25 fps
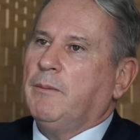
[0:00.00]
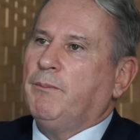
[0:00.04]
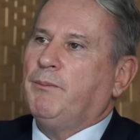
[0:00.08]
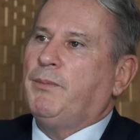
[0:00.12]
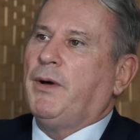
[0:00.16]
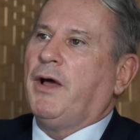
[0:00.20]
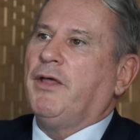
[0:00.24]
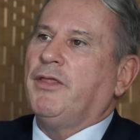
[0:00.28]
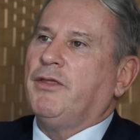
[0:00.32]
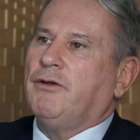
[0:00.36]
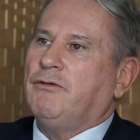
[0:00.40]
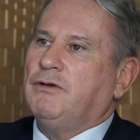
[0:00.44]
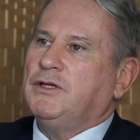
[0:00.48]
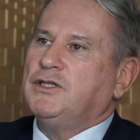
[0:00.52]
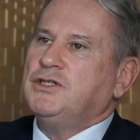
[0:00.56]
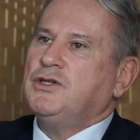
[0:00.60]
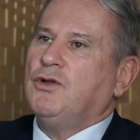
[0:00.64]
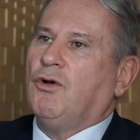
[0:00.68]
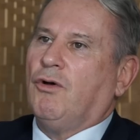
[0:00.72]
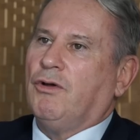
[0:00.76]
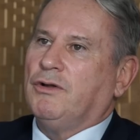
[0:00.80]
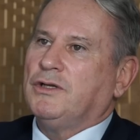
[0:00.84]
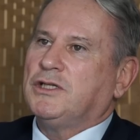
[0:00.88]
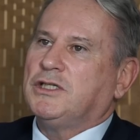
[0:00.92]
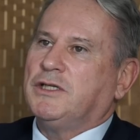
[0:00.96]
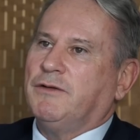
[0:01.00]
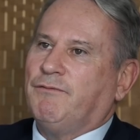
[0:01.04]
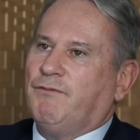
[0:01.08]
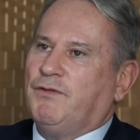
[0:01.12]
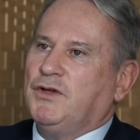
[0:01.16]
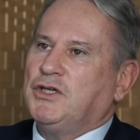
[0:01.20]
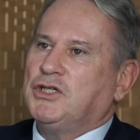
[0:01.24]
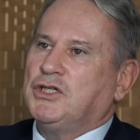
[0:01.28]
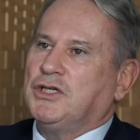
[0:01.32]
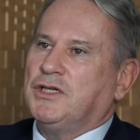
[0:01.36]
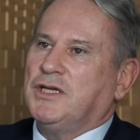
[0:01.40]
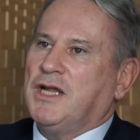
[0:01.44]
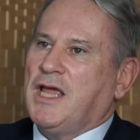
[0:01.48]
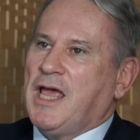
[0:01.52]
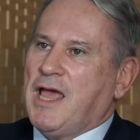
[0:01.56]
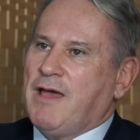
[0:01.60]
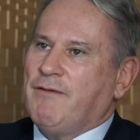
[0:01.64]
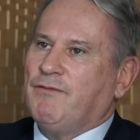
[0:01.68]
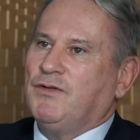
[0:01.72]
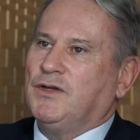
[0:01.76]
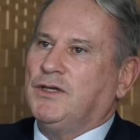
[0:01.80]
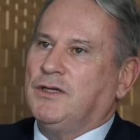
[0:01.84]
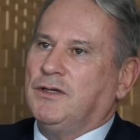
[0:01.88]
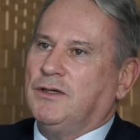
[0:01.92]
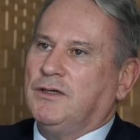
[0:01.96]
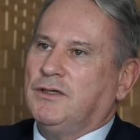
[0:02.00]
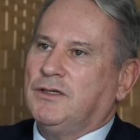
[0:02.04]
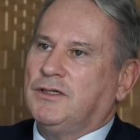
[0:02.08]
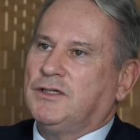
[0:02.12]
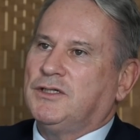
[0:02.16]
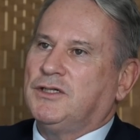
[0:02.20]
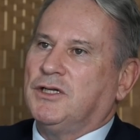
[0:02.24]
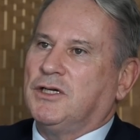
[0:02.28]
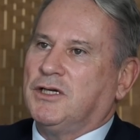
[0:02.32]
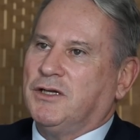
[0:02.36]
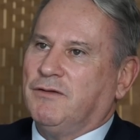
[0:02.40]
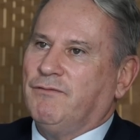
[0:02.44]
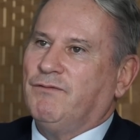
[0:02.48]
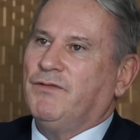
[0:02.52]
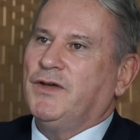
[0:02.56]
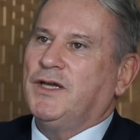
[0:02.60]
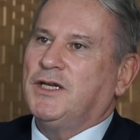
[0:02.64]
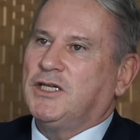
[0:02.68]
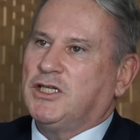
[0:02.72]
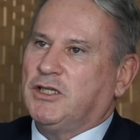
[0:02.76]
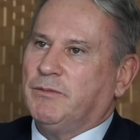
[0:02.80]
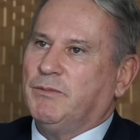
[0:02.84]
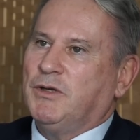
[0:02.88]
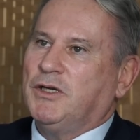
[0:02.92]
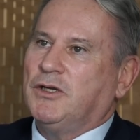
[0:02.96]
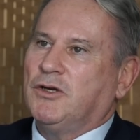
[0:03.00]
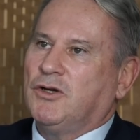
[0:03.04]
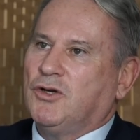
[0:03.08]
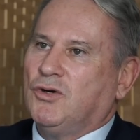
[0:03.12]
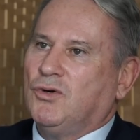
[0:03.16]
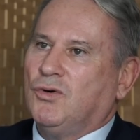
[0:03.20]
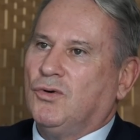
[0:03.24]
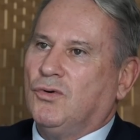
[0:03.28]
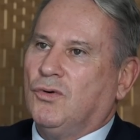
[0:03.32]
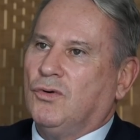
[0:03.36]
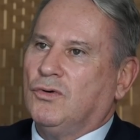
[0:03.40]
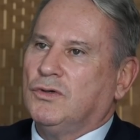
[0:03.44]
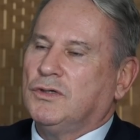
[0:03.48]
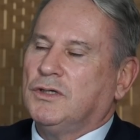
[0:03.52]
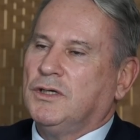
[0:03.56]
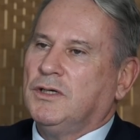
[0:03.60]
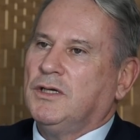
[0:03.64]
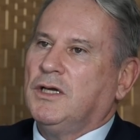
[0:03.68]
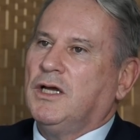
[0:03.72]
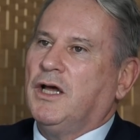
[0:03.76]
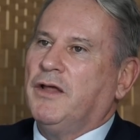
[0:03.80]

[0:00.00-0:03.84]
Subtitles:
but there is not sufficient evidence to convict them in a court.